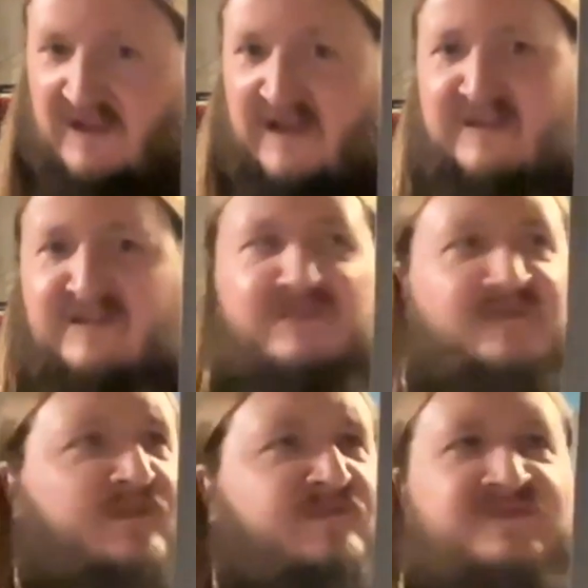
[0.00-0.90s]
And
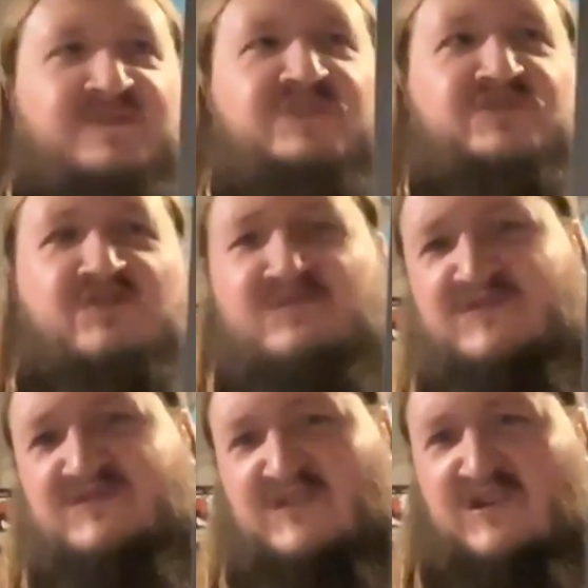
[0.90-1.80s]
those three
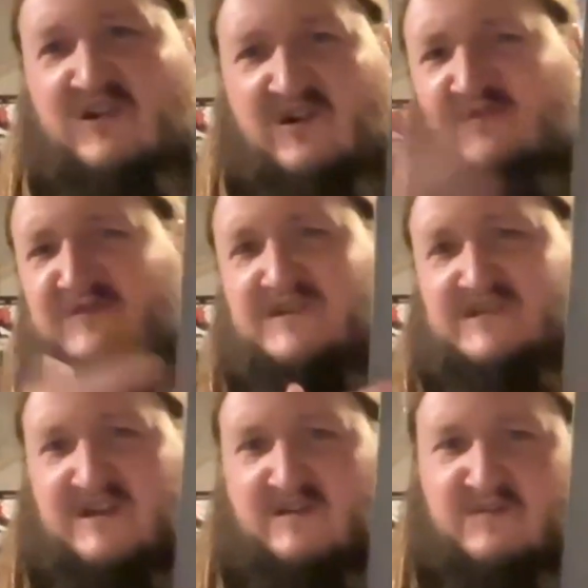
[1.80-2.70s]
genres on this
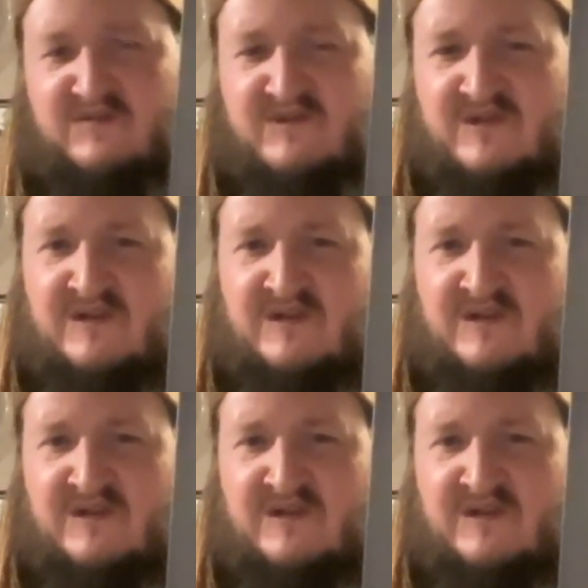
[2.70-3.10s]
album